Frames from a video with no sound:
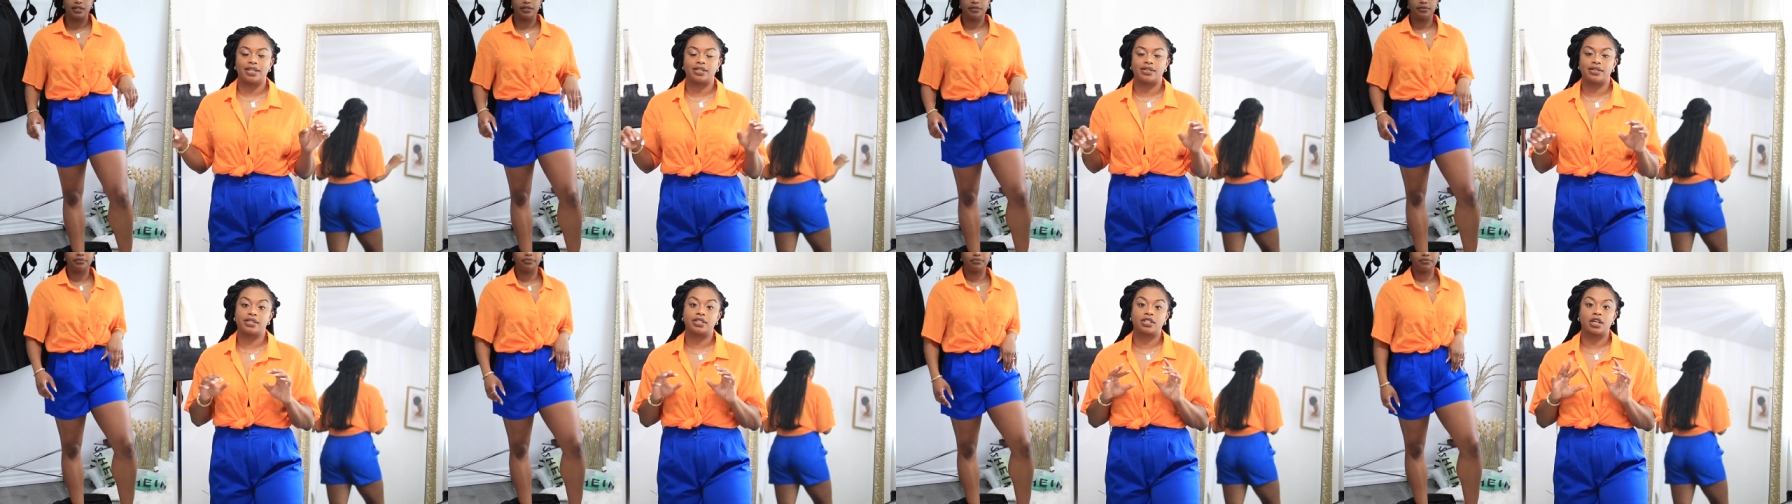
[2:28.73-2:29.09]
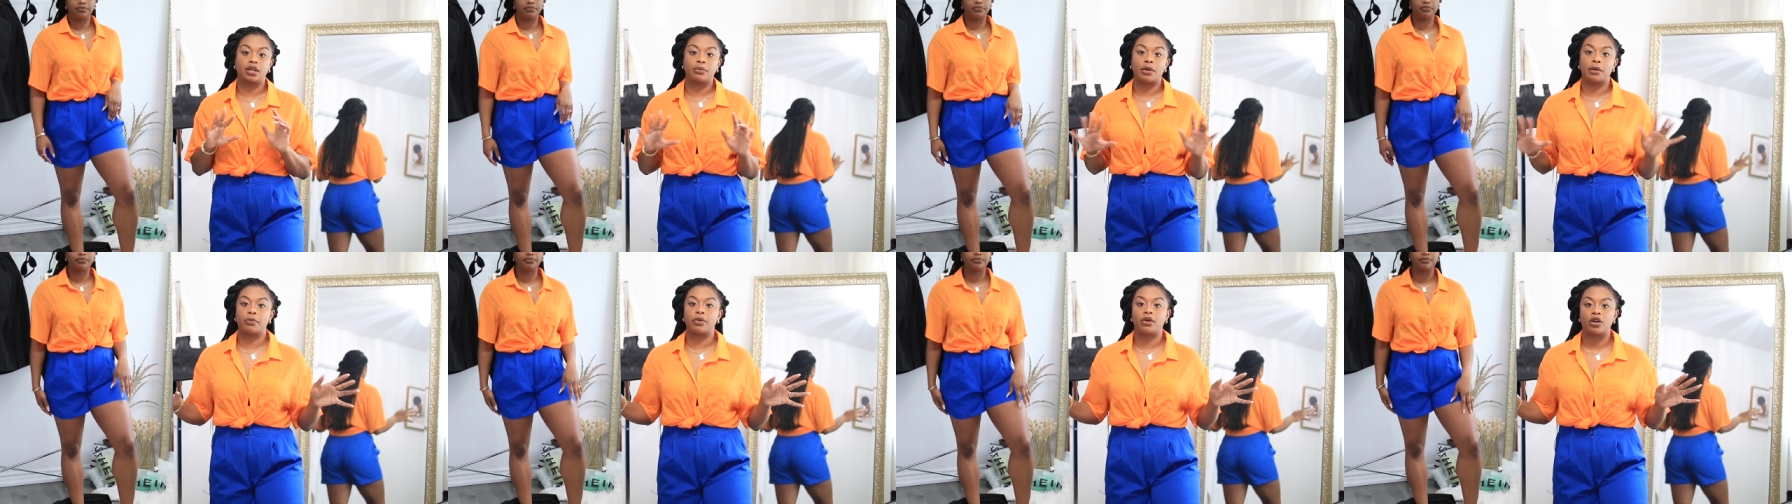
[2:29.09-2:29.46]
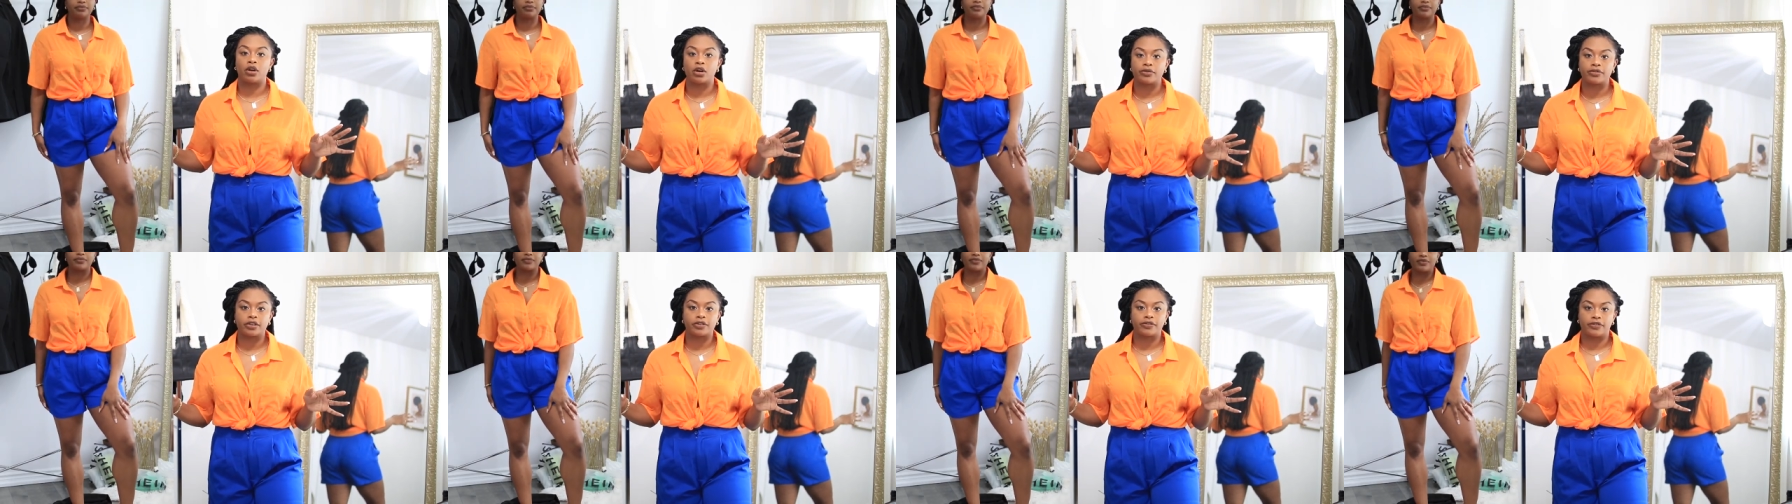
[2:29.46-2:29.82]
So it's gonna be
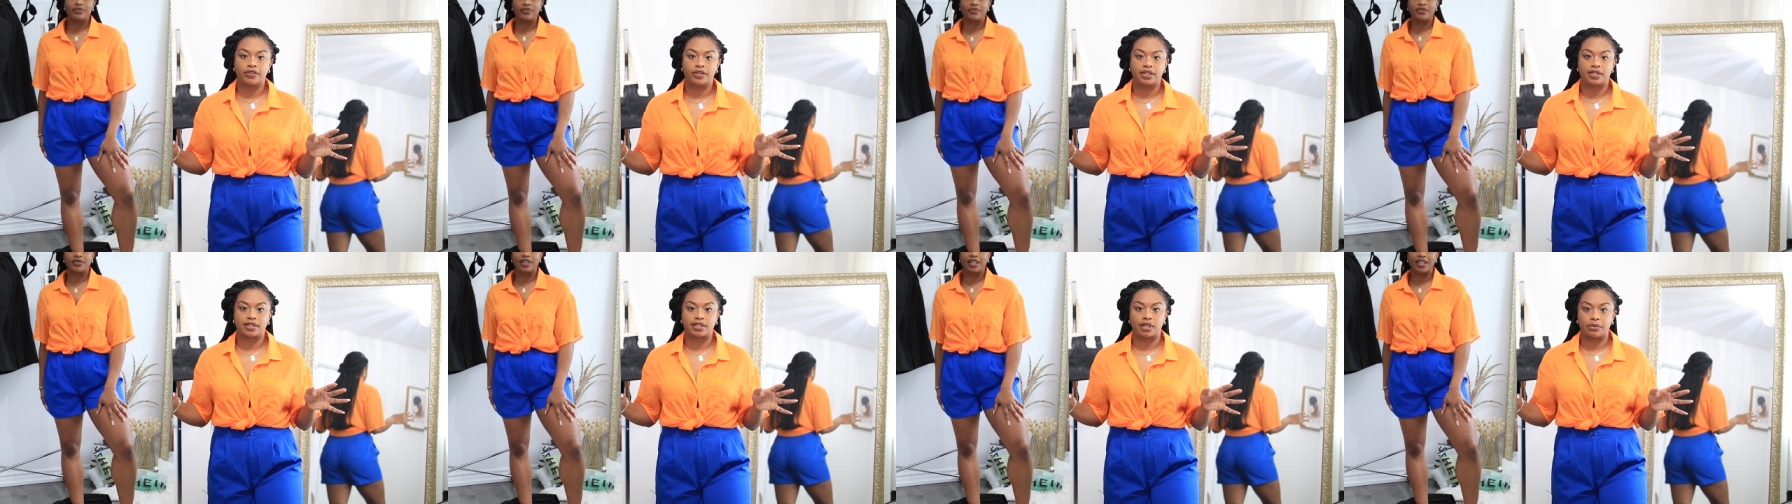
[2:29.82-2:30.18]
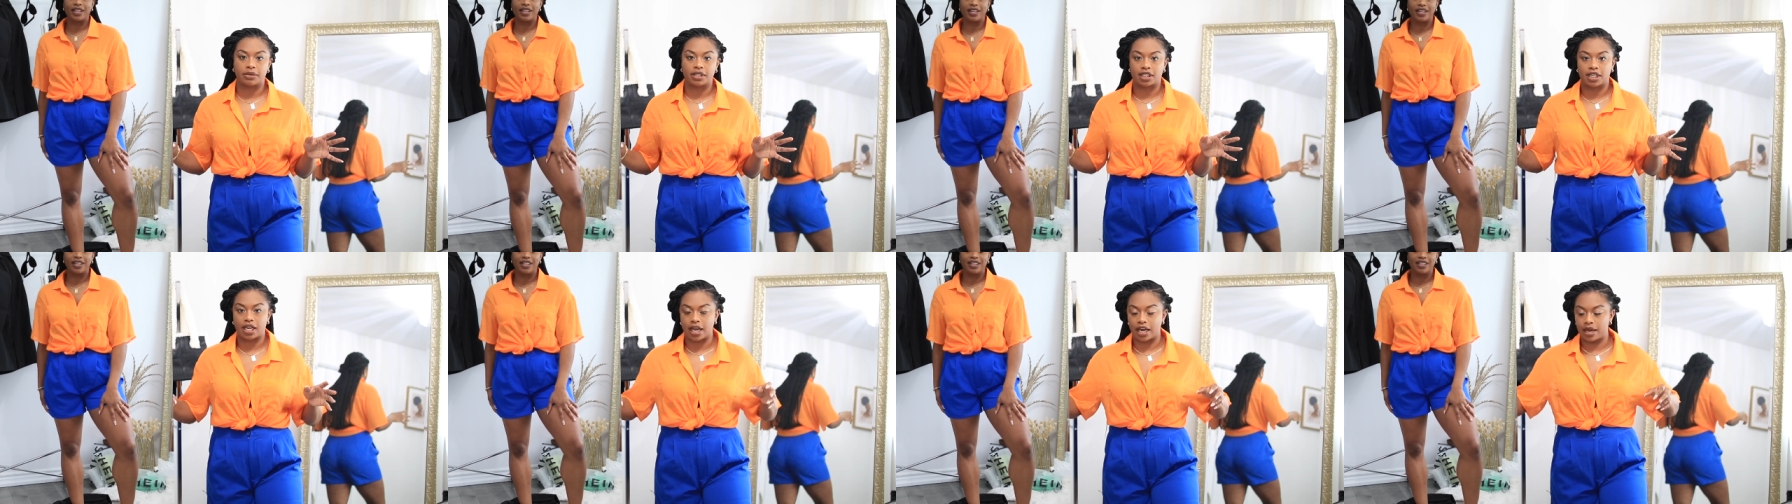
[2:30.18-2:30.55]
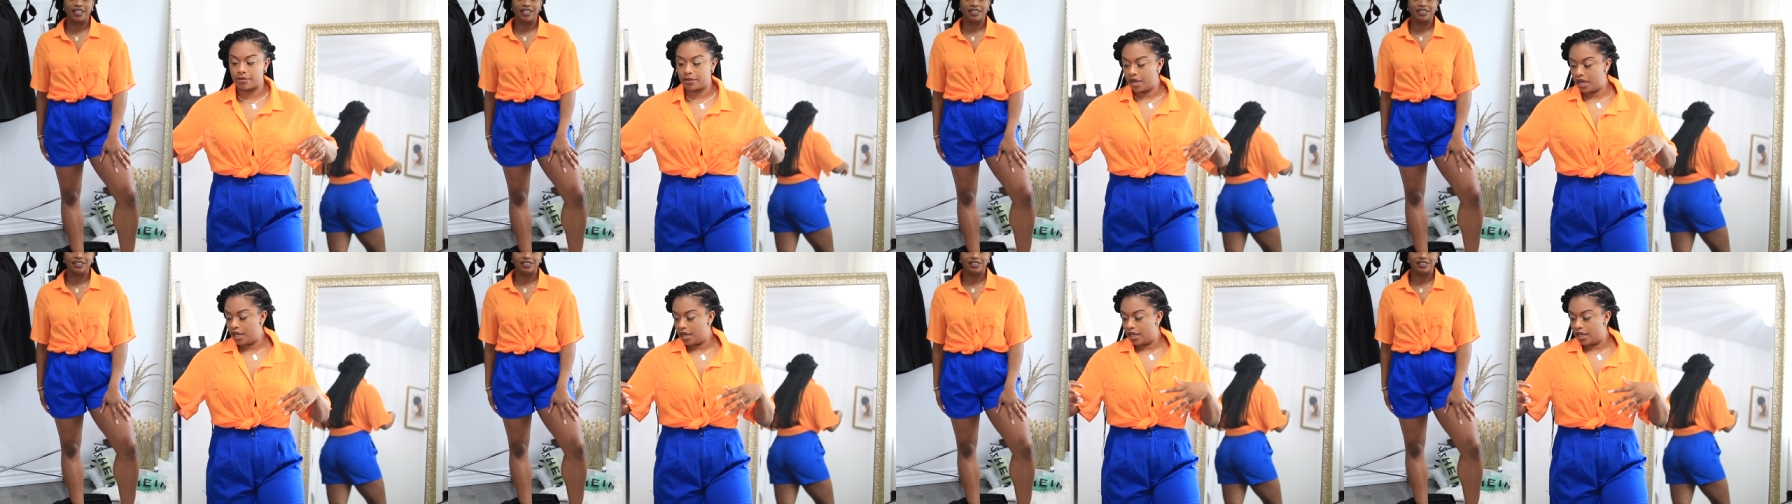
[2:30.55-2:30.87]
perfect for the summertime.